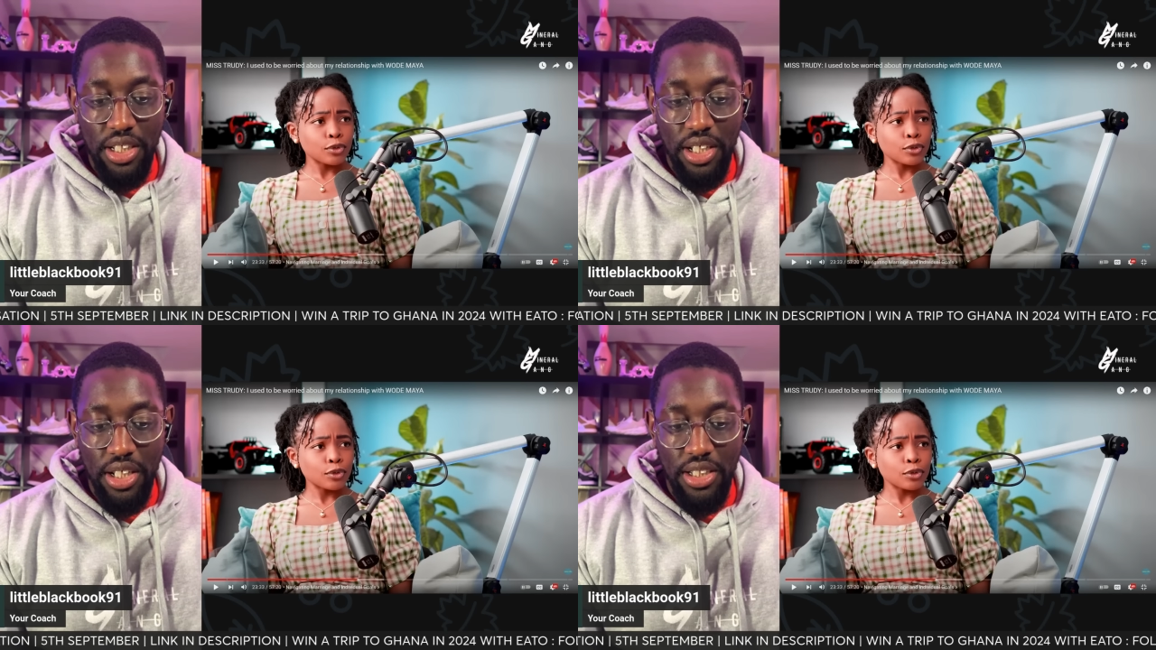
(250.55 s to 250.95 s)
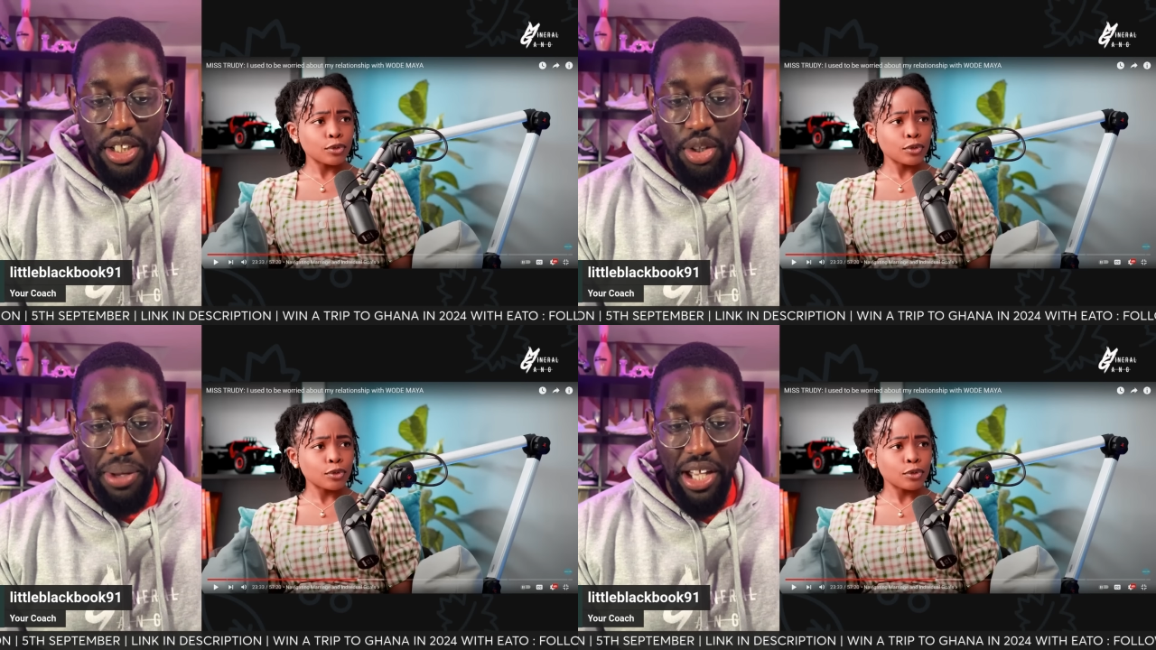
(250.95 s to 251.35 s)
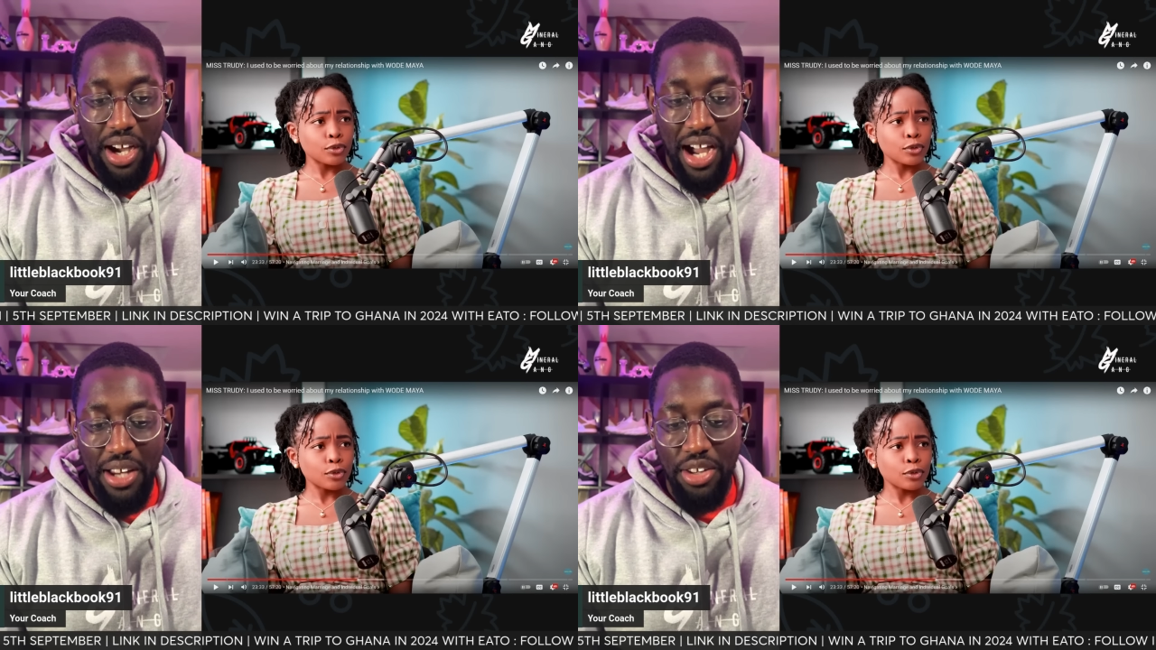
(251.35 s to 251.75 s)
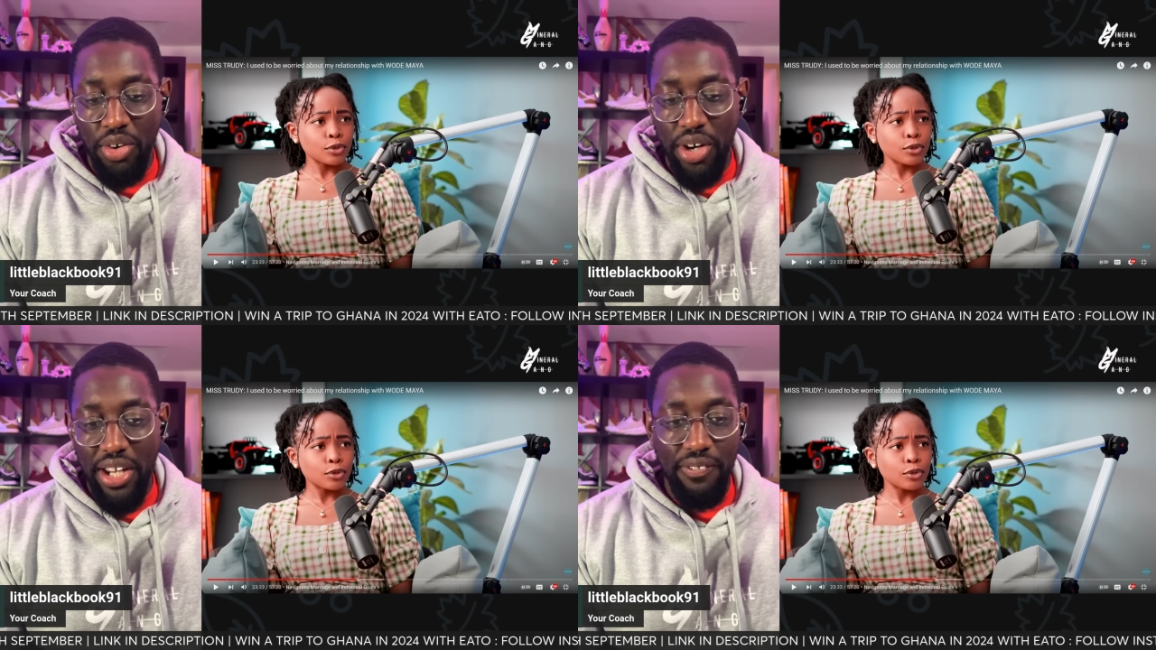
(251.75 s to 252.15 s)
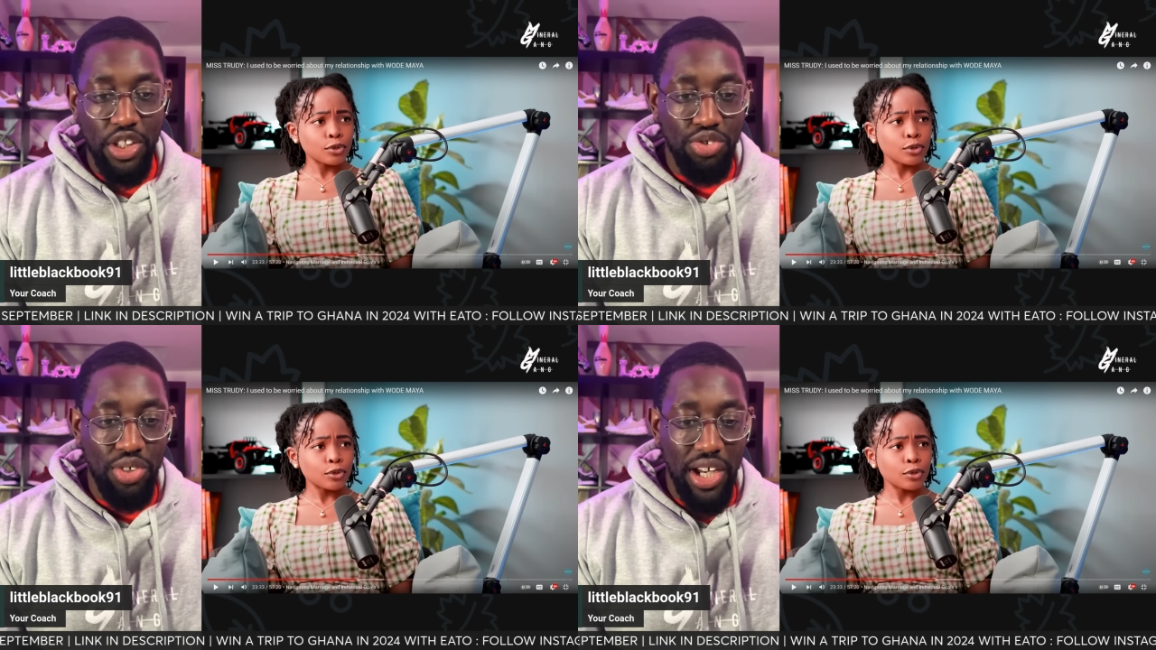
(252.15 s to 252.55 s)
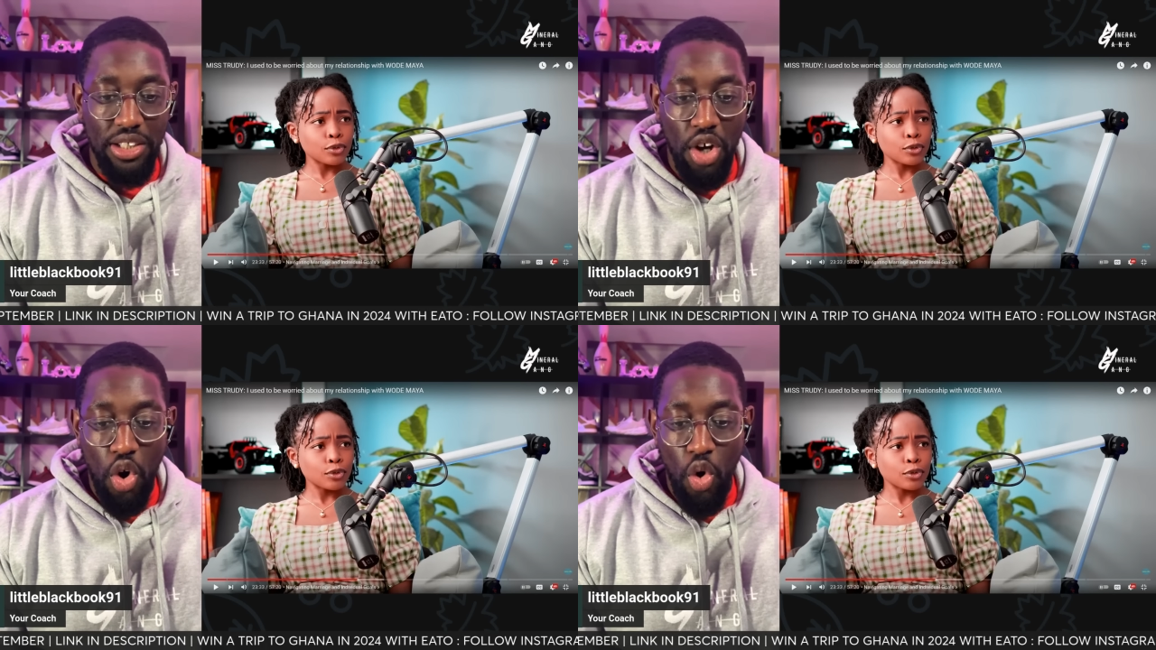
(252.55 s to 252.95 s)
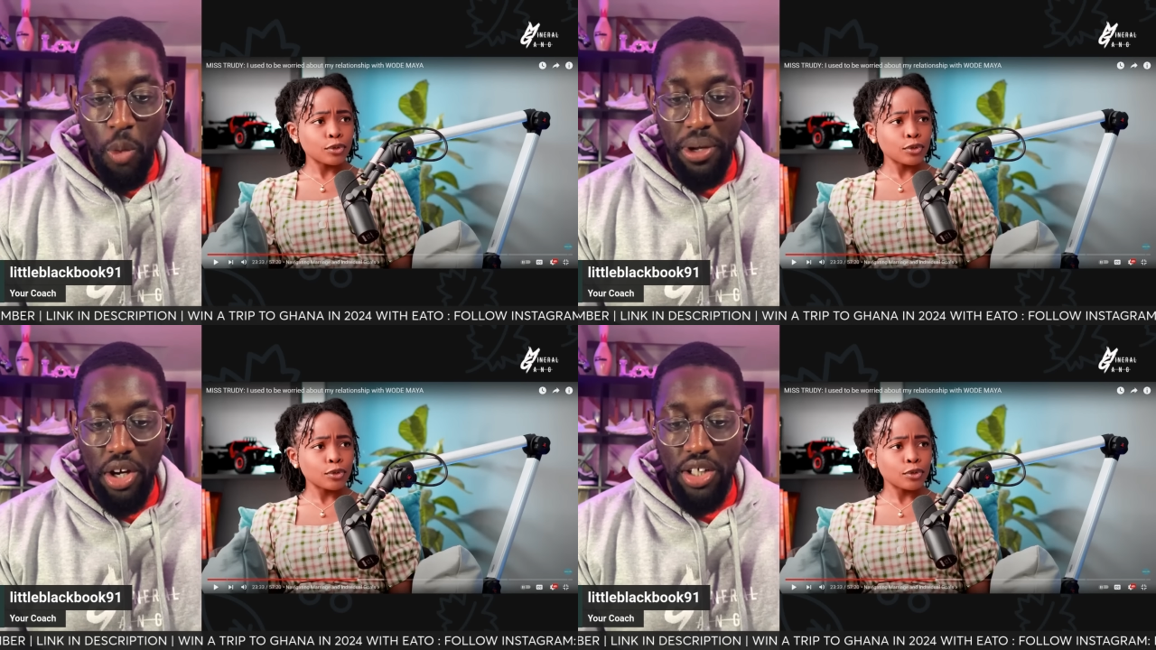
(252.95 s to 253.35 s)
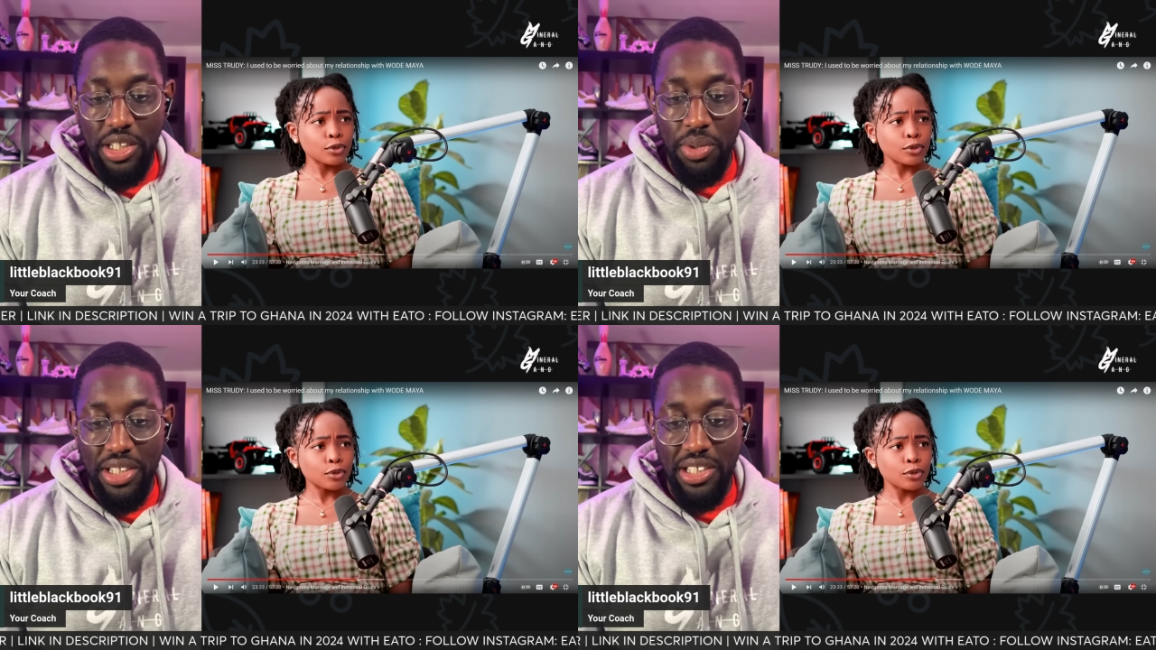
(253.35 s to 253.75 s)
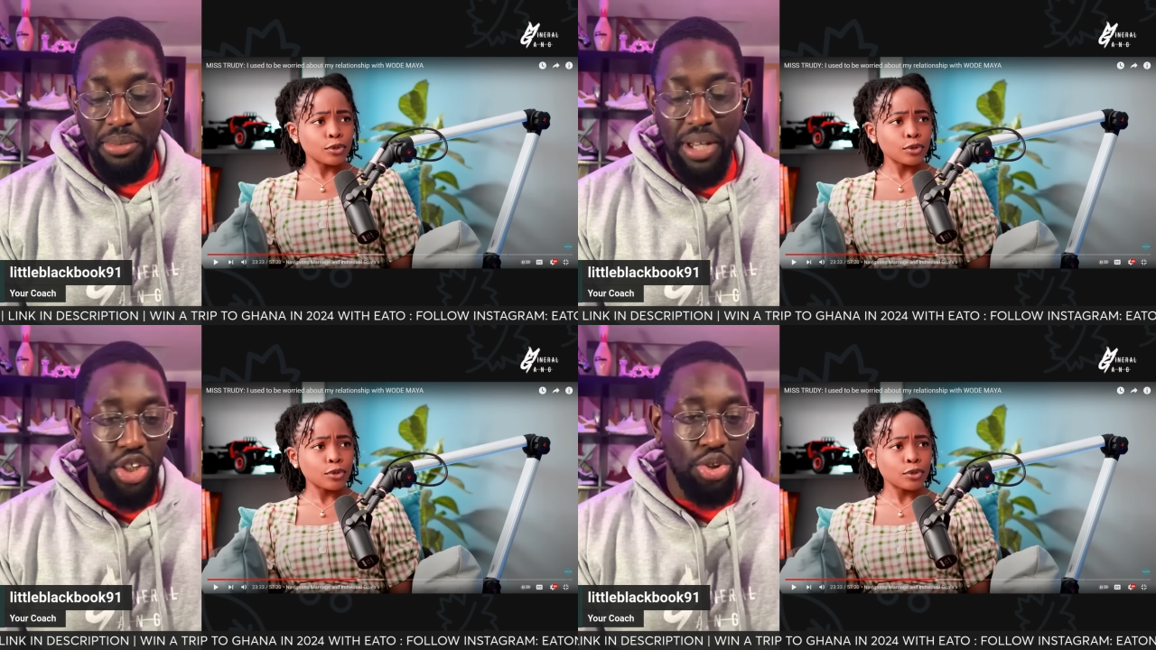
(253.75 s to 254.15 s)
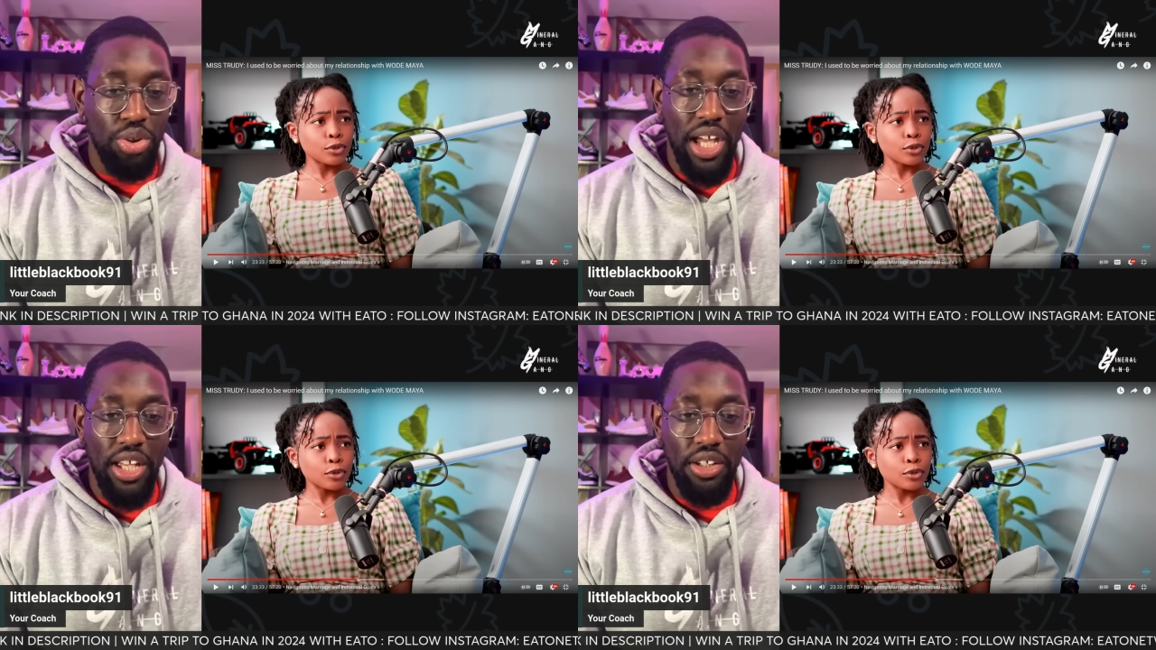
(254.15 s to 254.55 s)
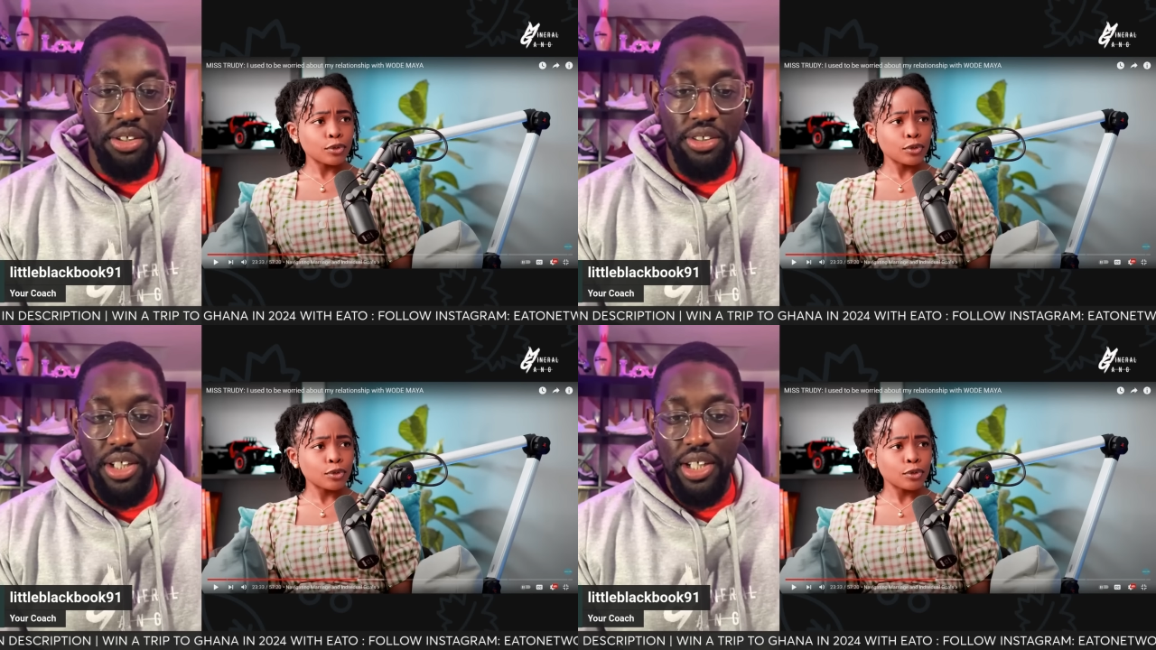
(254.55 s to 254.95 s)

Speaker 1: to you know make her annoyed and frustrated or because he wanted to make sure that you know